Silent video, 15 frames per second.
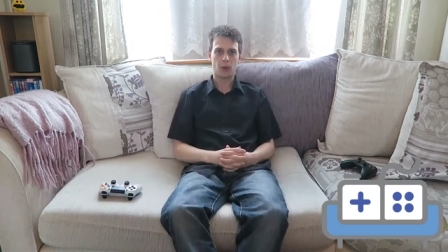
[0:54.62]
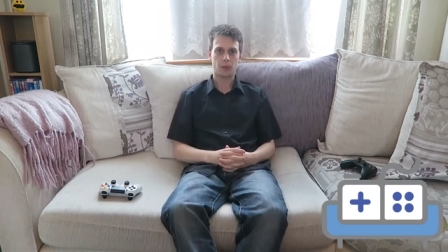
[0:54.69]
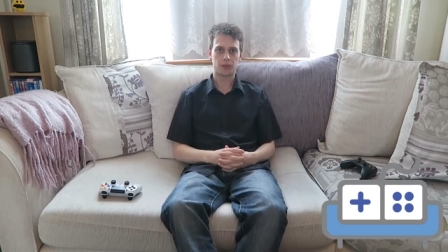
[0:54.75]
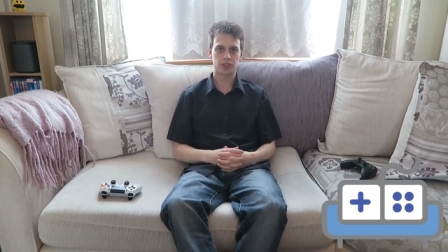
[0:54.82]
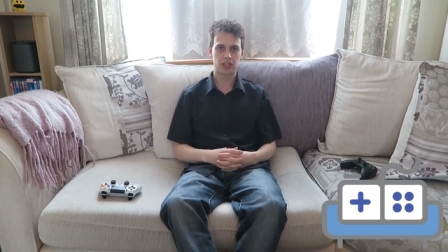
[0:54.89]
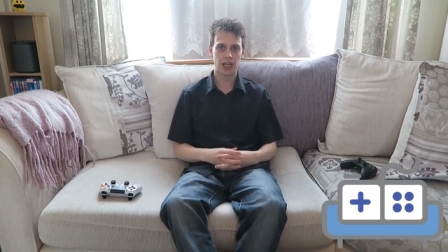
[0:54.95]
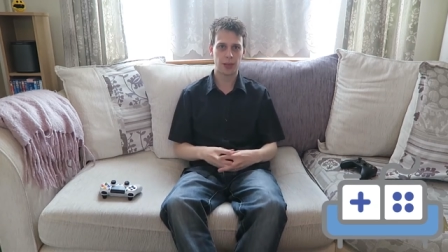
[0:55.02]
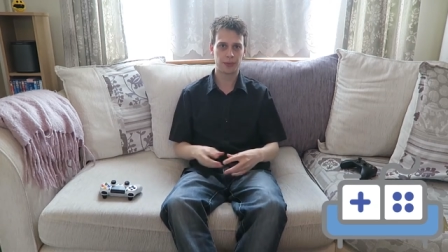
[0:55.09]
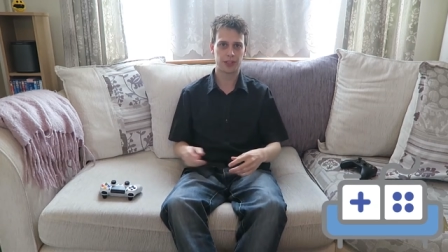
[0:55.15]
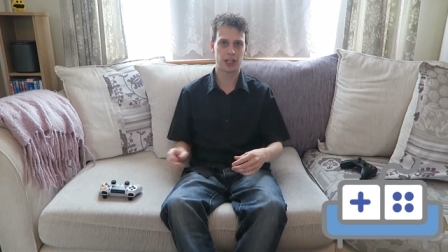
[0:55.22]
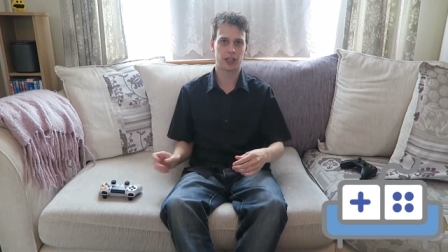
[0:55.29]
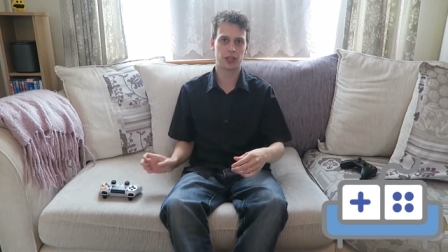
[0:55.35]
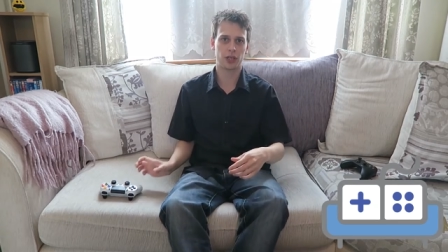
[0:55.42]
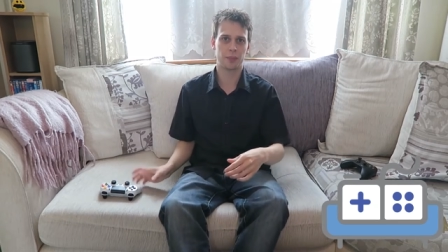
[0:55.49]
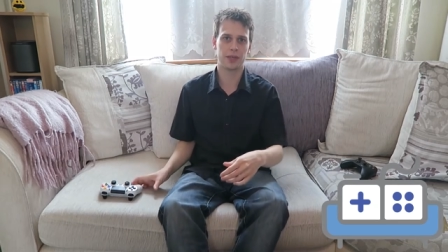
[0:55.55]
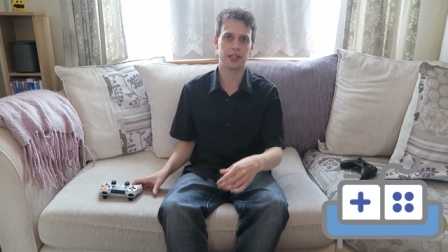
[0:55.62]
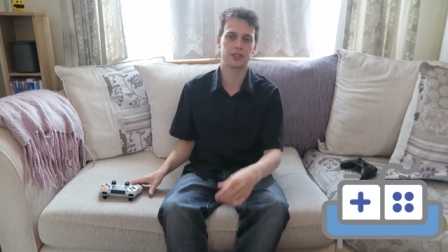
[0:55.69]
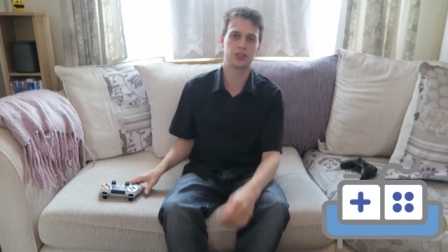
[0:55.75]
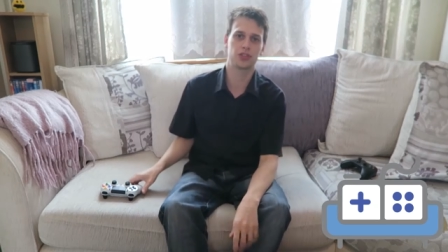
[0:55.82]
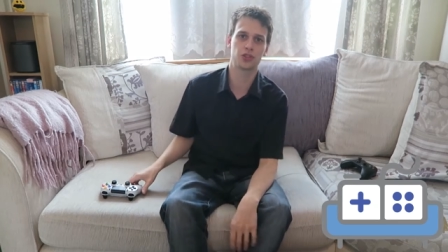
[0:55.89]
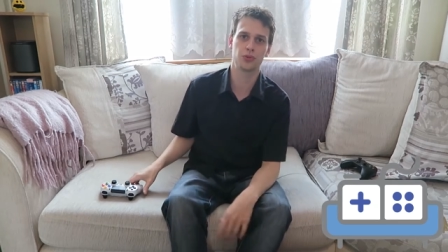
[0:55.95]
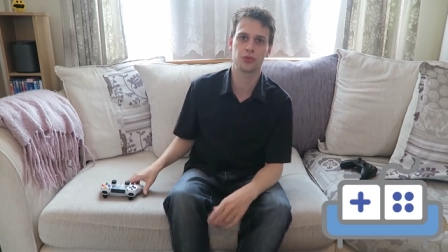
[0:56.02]
We'll start with ergonomics.
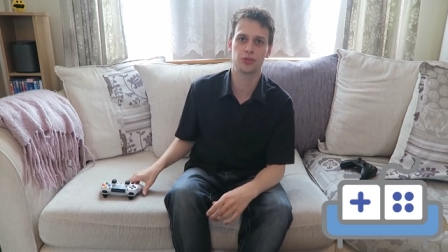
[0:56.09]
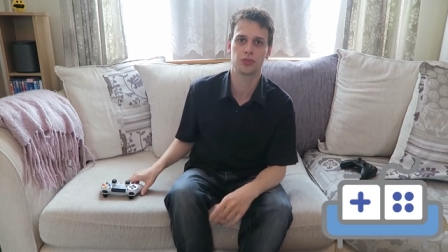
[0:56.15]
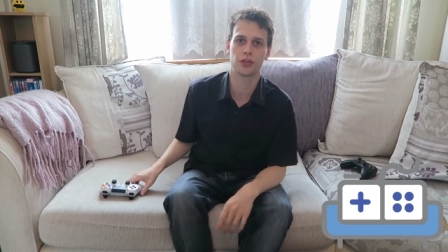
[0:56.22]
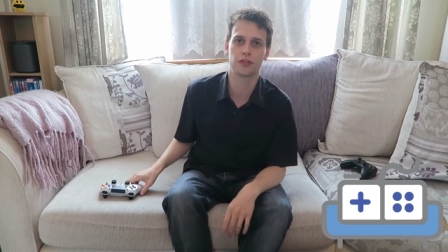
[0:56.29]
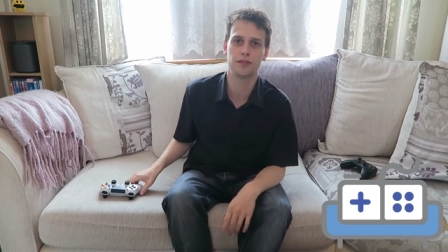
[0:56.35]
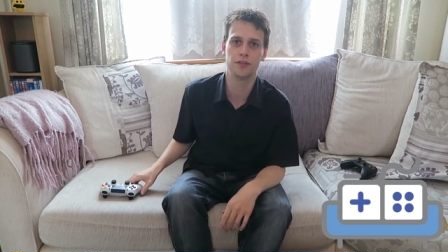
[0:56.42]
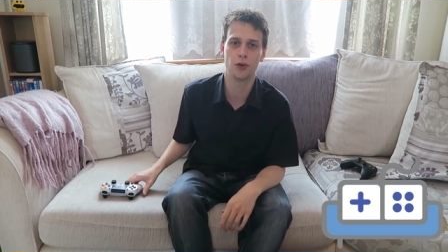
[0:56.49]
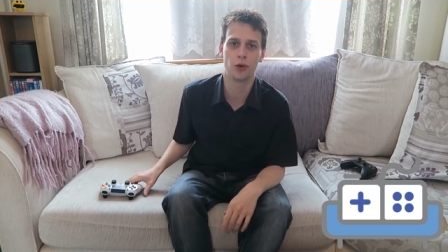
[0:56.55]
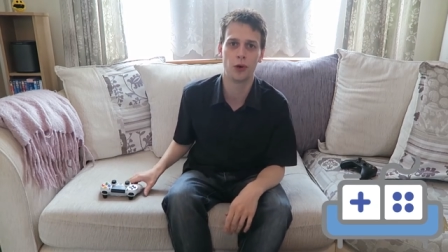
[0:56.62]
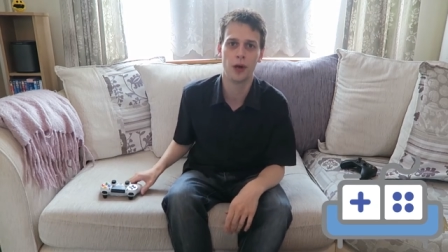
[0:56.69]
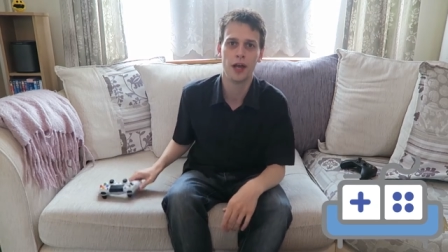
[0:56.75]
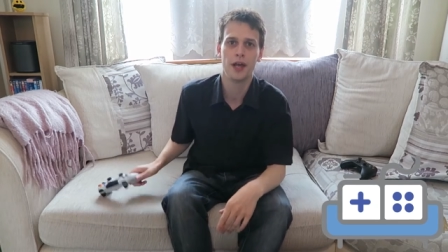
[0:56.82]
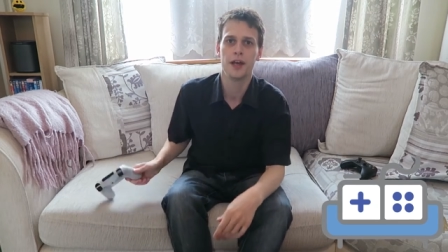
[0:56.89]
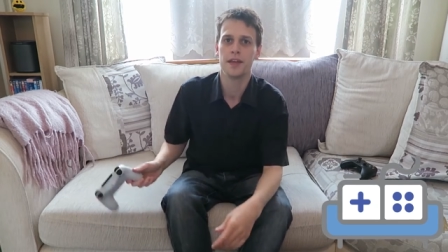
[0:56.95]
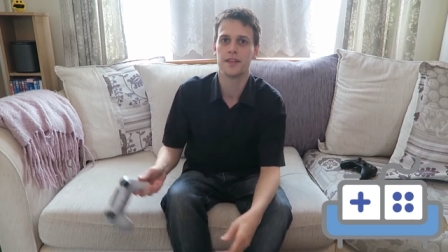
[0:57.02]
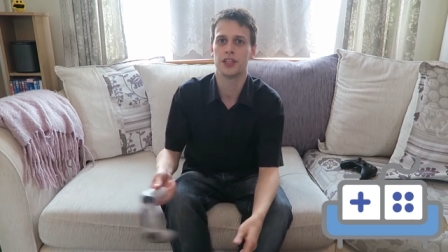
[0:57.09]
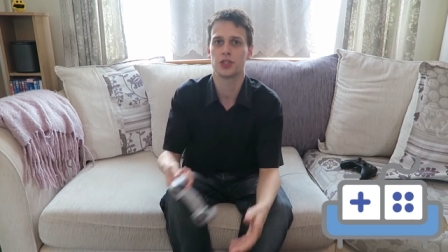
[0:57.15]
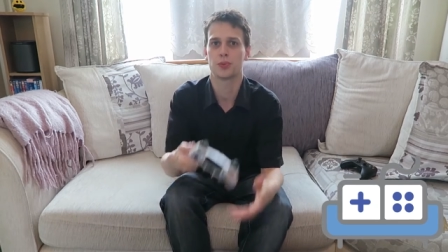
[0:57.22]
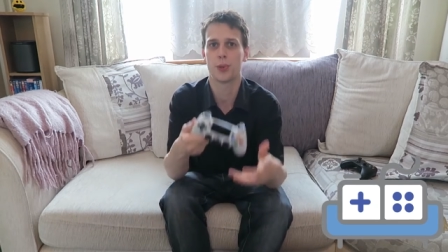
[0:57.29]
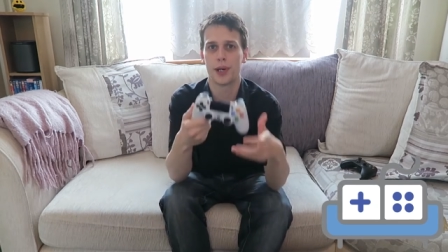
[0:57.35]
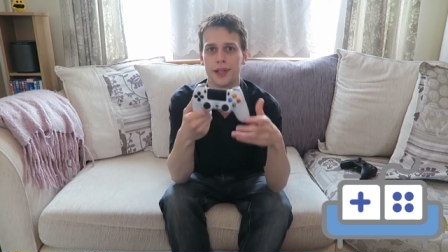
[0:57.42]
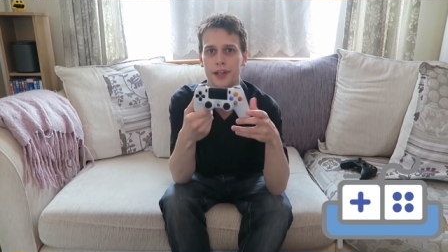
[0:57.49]
The DualShock 4.
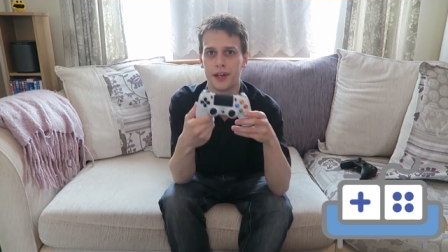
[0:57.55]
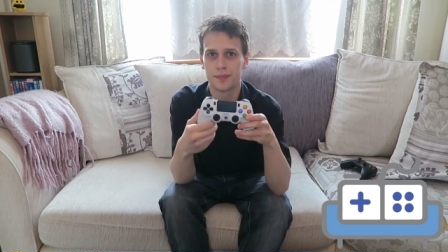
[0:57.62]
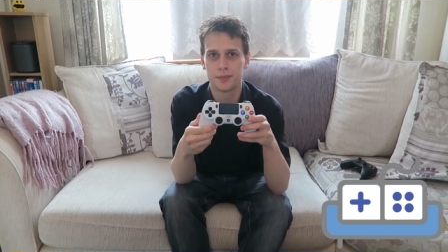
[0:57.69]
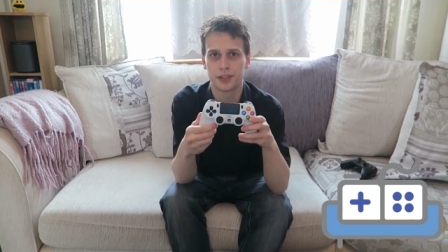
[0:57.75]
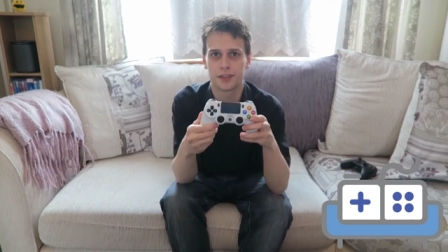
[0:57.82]
This one I've